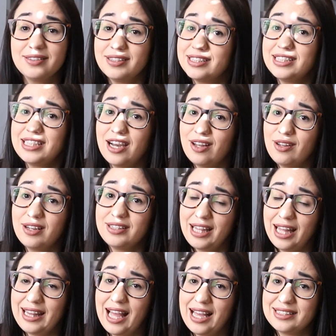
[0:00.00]
Let's see how long
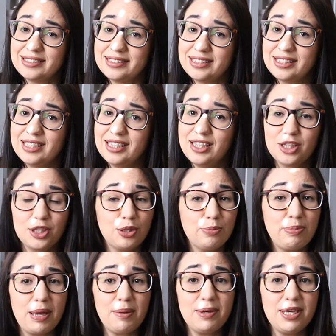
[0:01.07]
that lasts. Good
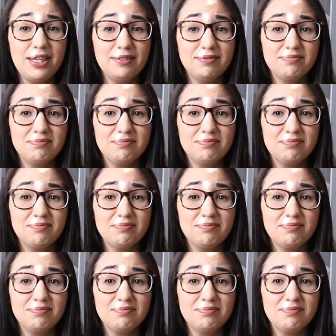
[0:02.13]
baby,